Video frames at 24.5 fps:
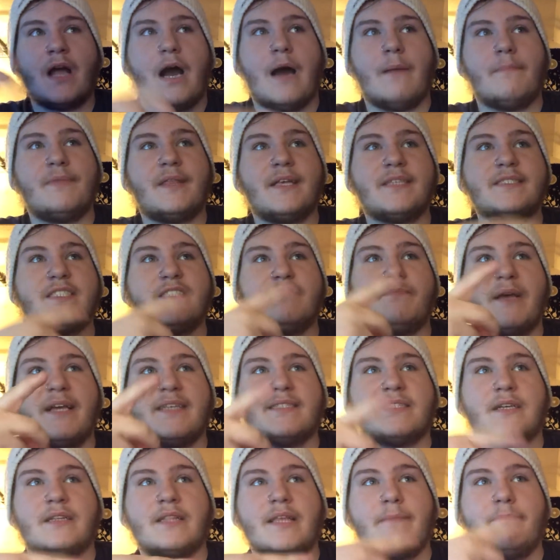Um, this is
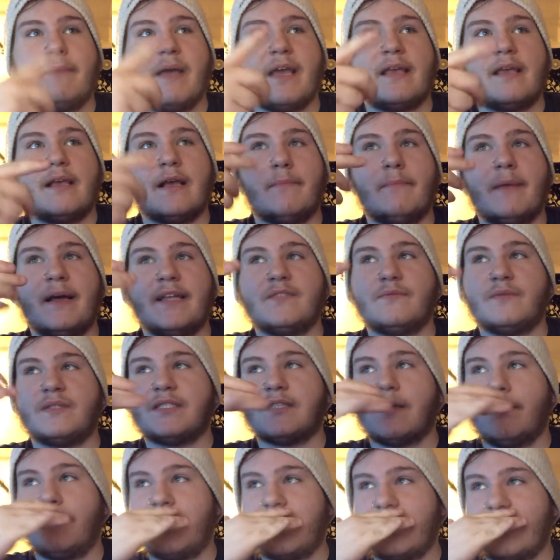basically making amends with
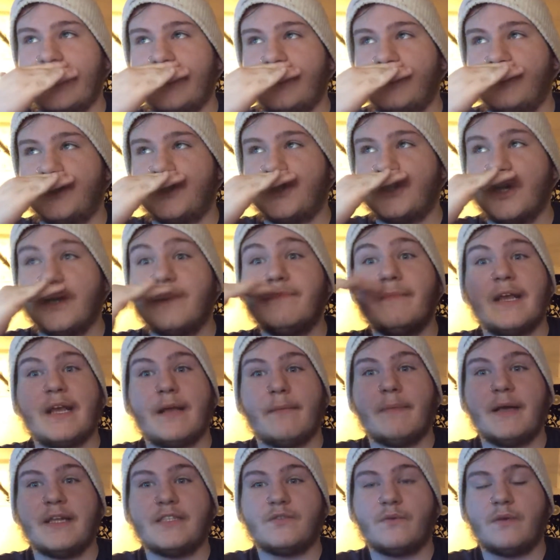somebody that you should make
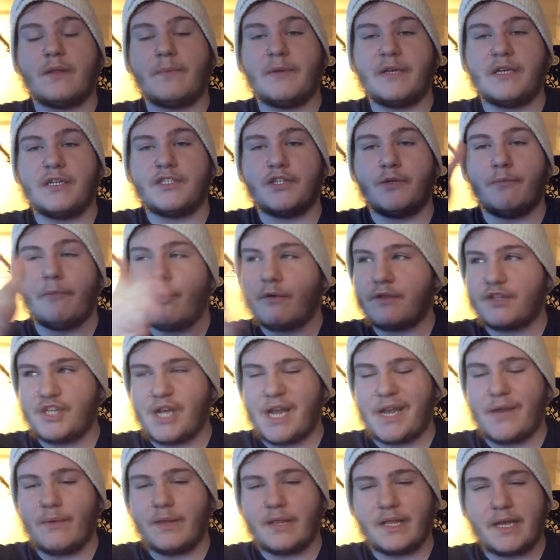amends with because you both
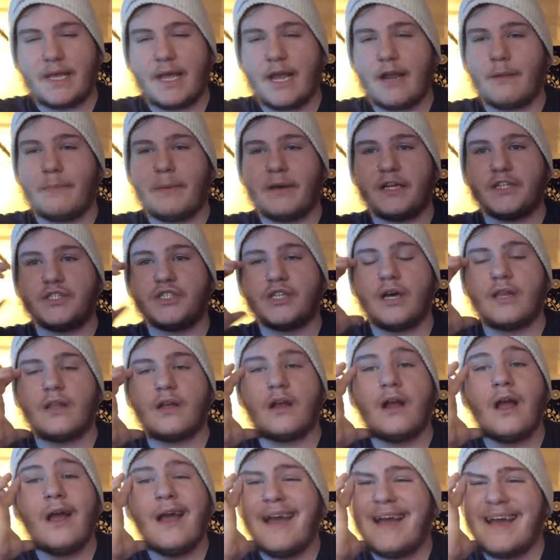genuinely care about each
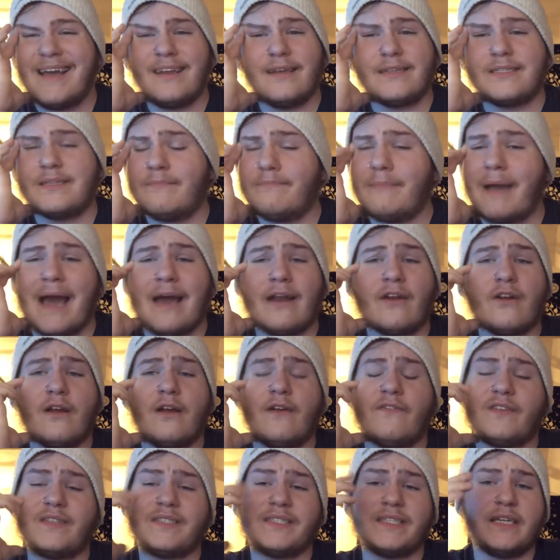other. It doesn't matter
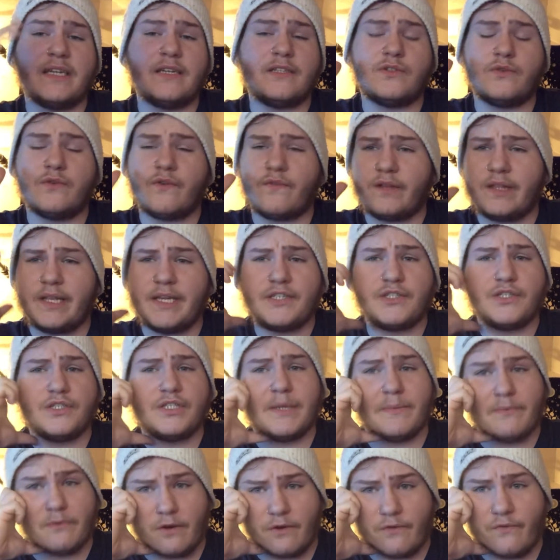if it's leading to a
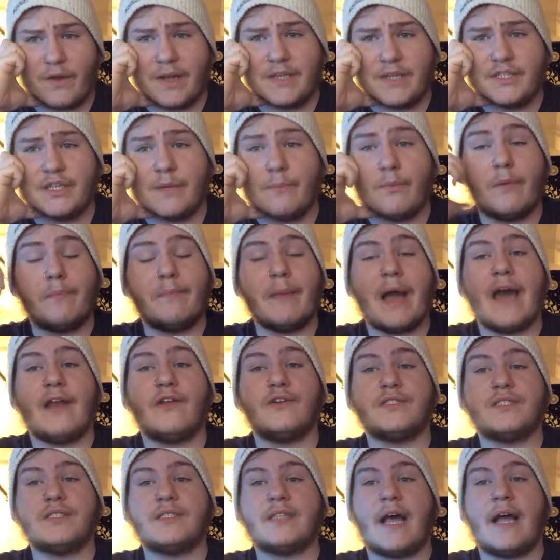relationship or a friendship. What
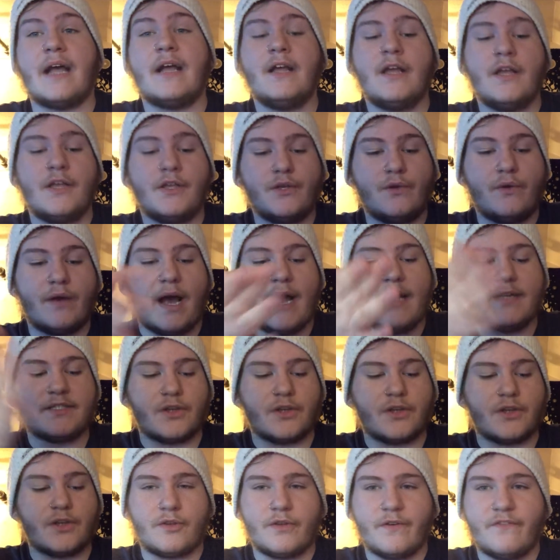matters is that you guys
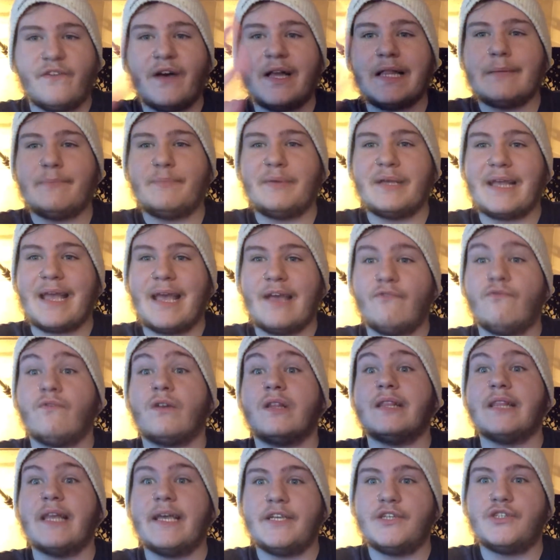are developing a
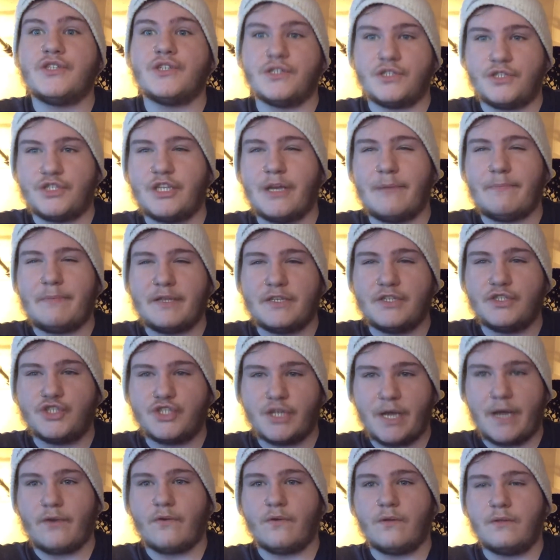relationship in
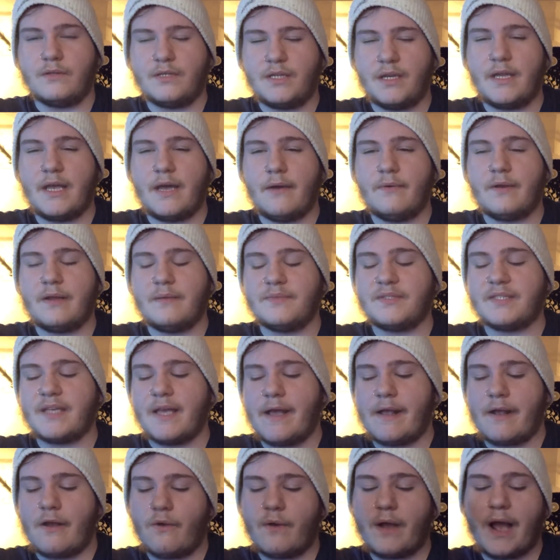general. You get what I'm
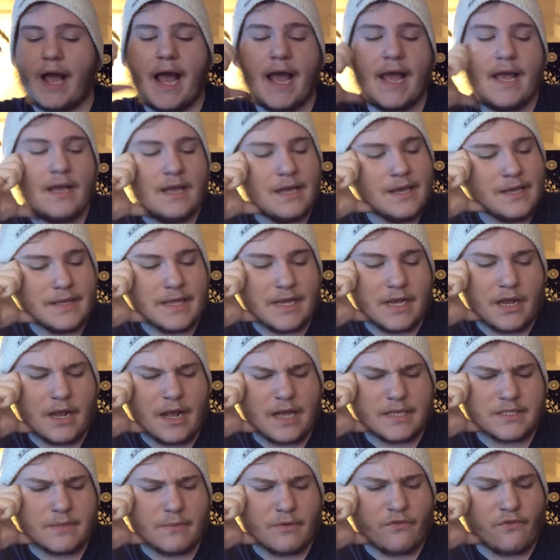saying, okay? Thank you
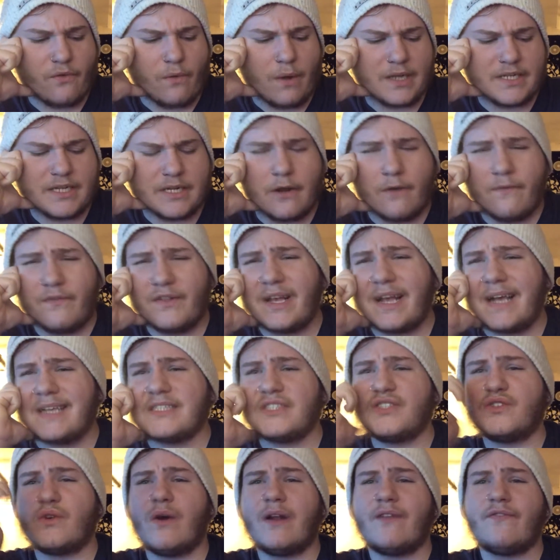guys so much much for watching. Hopefully you guys
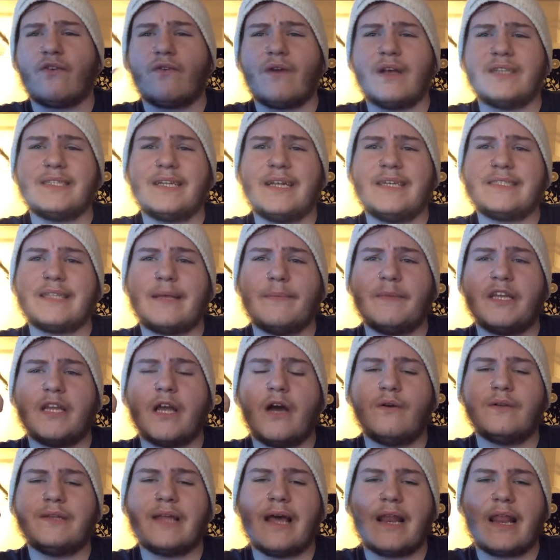enjoyed. If it resonates, let me
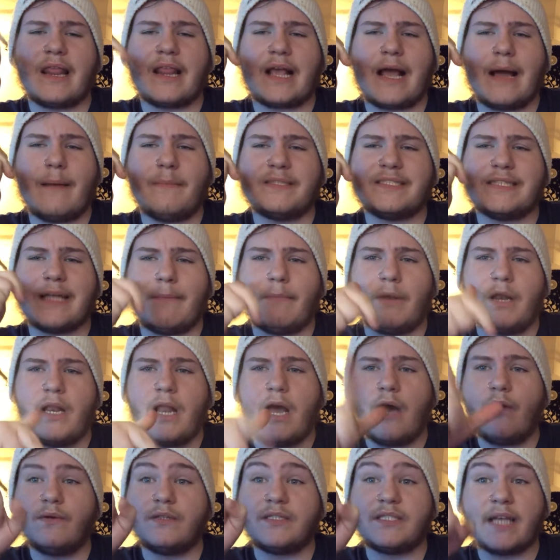know down in the comments down
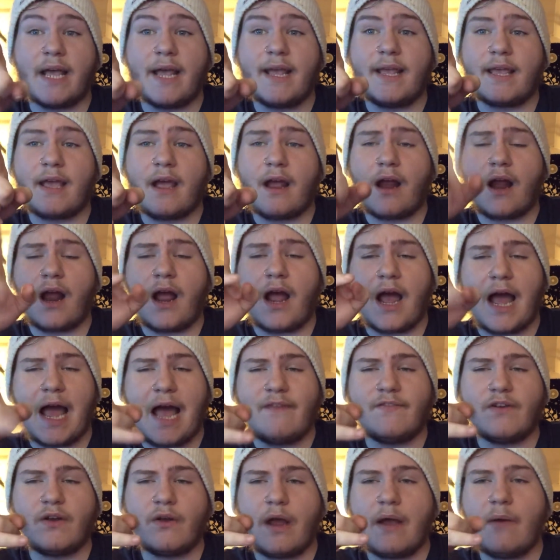below. Take care.
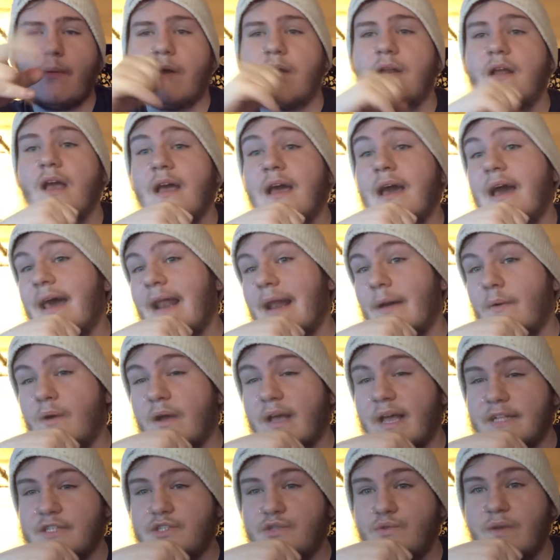Have a great one. And I will
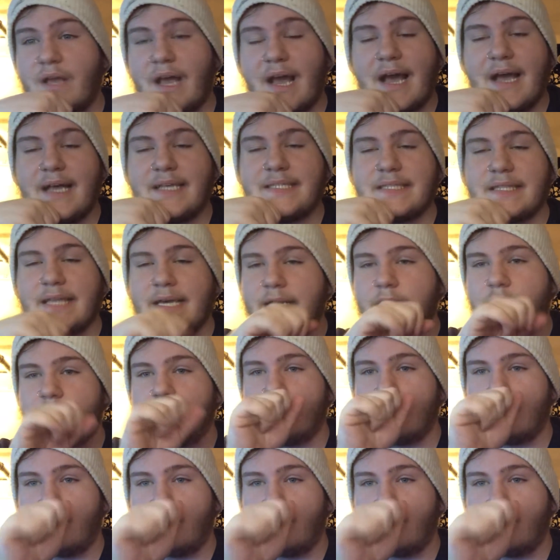catch you guys later.